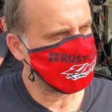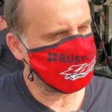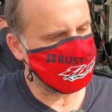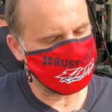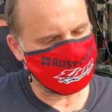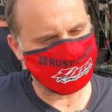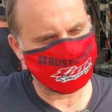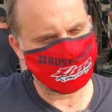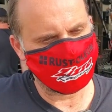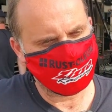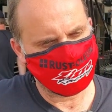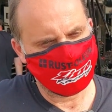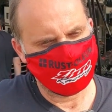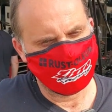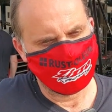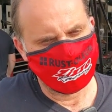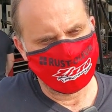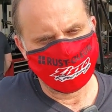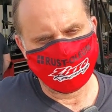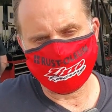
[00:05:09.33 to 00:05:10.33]

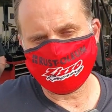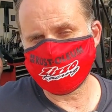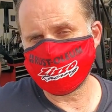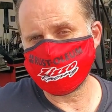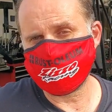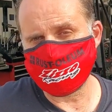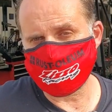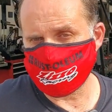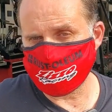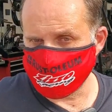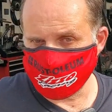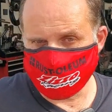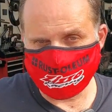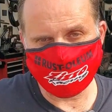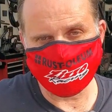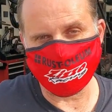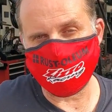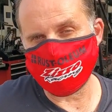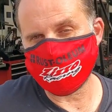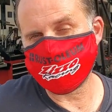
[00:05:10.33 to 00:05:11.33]
But she did a
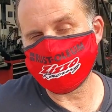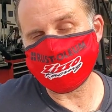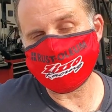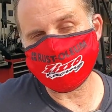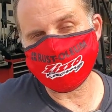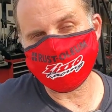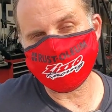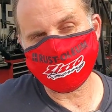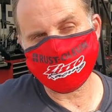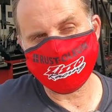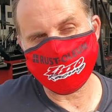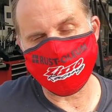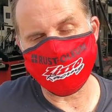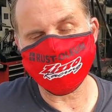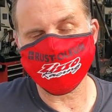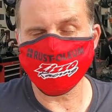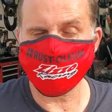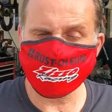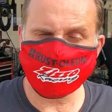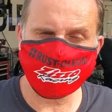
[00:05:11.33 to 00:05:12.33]
great job. That
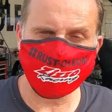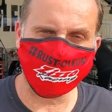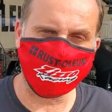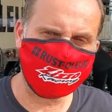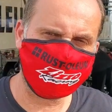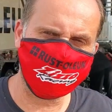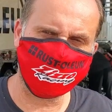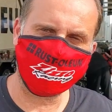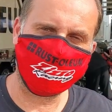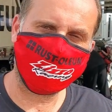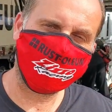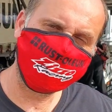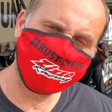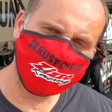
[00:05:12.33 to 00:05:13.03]
at first it went to an